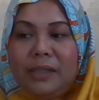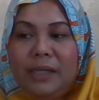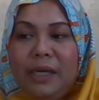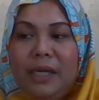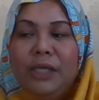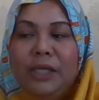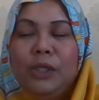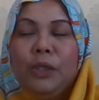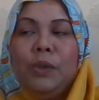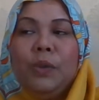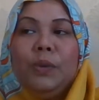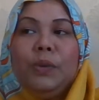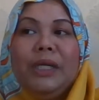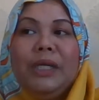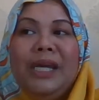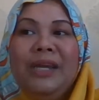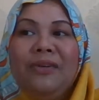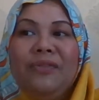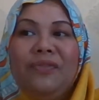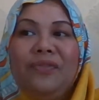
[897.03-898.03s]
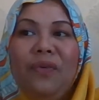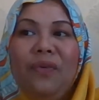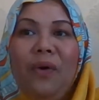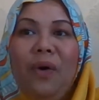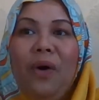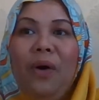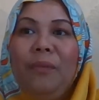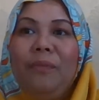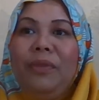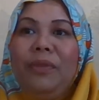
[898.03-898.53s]
Yeah, you
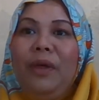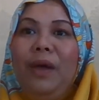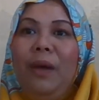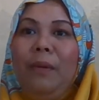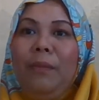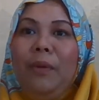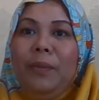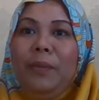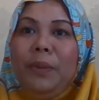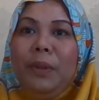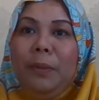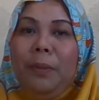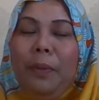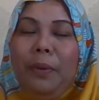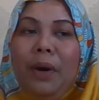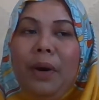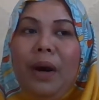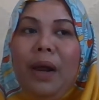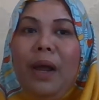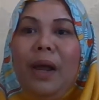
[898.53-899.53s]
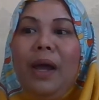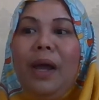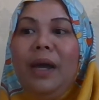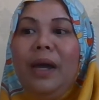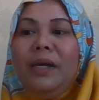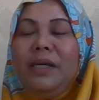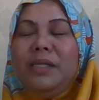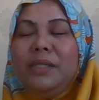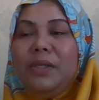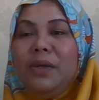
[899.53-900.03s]
inform them on the
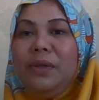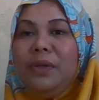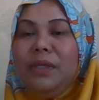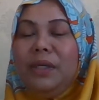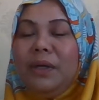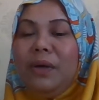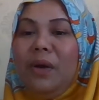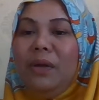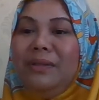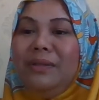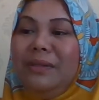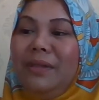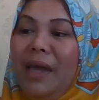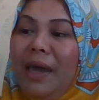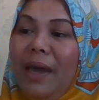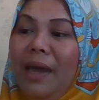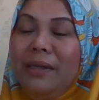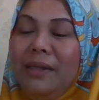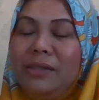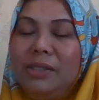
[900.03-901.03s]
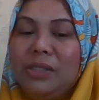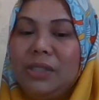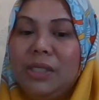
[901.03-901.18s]
price, on the contents,